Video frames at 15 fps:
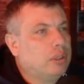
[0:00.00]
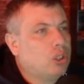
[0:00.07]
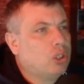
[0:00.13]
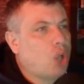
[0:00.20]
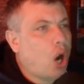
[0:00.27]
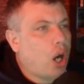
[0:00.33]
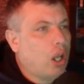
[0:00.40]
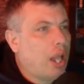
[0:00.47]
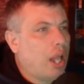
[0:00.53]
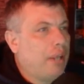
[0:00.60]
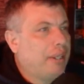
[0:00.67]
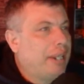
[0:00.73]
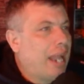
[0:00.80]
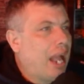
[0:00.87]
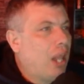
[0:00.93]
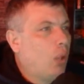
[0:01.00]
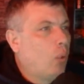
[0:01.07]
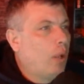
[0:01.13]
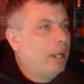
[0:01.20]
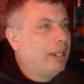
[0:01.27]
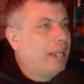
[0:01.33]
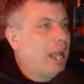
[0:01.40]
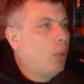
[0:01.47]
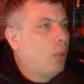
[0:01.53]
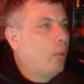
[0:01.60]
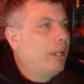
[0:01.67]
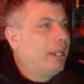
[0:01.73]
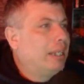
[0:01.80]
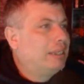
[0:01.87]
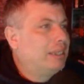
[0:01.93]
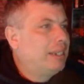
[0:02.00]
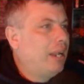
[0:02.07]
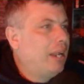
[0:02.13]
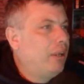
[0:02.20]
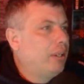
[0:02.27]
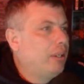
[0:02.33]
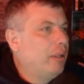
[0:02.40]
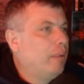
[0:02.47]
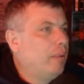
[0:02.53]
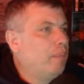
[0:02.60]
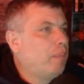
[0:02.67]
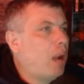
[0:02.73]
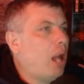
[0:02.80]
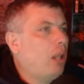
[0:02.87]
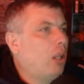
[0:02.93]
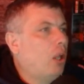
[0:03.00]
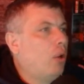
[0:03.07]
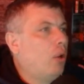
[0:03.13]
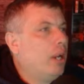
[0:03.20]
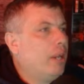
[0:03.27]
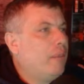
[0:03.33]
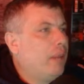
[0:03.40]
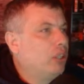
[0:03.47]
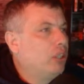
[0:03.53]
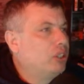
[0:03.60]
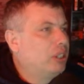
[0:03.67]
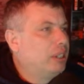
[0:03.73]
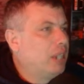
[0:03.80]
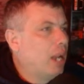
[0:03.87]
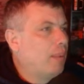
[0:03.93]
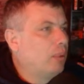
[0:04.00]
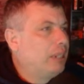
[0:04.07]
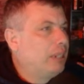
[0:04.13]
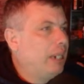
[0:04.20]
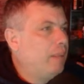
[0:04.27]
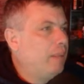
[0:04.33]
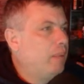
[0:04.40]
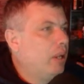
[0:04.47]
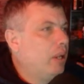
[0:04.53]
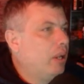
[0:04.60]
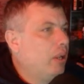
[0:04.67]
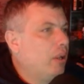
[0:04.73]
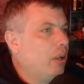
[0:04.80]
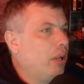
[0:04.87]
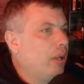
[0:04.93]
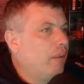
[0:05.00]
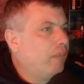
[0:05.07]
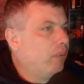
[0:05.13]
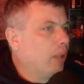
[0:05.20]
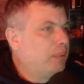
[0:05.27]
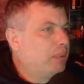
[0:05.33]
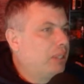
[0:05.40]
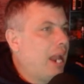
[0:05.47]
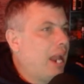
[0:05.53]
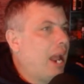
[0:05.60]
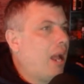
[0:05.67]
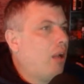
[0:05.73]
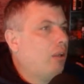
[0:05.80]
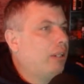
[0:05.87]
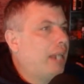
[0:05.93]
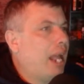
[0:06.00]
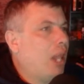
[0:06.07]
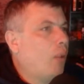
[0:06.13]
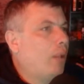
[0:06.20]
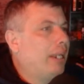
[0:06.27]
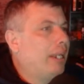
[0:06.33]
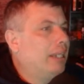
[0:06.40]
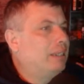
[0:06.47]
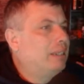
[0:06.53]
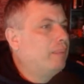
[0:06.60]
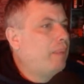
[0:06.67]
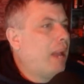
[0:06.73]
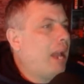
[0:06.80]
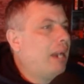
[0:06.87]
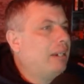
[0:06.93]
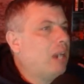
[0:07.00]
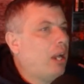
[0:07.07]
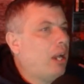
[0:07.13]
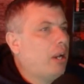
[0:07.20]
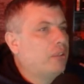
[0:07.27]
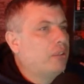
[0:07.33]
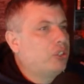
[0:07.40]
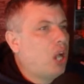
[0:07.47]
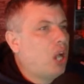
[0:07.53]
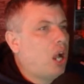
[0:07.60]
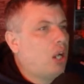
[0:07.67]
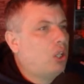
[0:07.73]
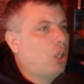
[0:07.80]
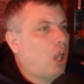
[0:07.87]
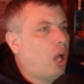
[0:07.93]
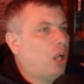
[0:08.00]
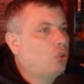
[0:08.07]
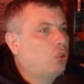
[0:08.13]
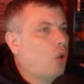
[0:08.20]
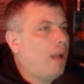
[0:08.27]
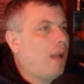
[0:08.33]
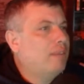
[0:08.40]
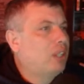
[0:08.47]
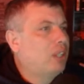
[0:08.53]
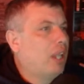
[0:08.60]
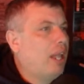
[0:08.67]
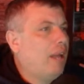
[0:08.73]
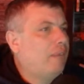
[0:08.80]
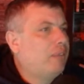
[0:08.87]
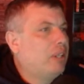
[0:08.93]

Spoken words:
Carlisle to Galloway. Galloway gets it down to Ballo. There's the double team. Flips it out. Galloway gets it back. 9 on the shot clock. Drives left.